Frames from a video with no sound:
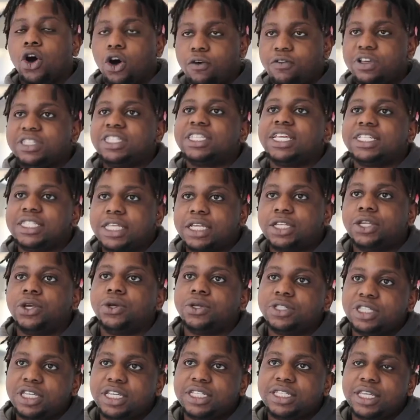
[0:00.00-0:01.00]
over 62
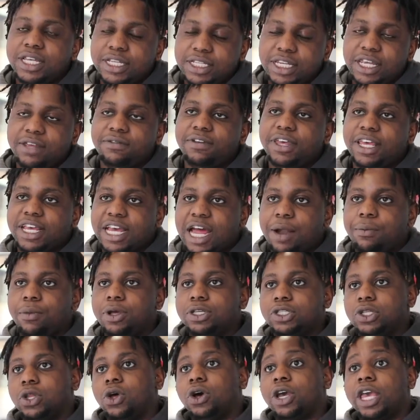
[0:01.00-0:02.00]
CCTV
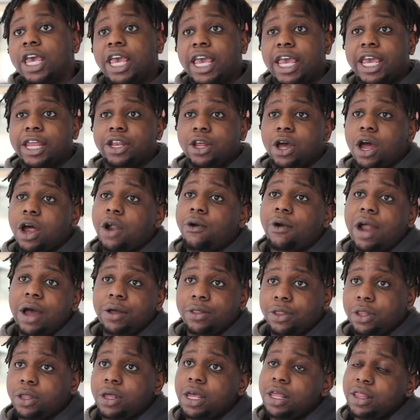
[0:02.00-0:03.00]
cameras located
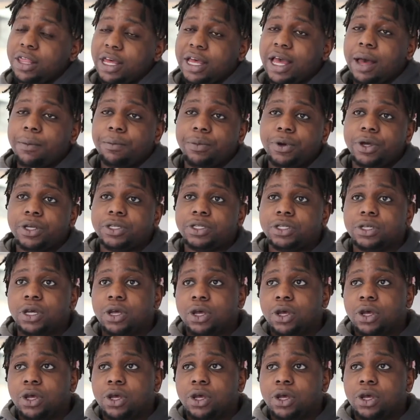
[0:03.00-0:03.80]
around the campus.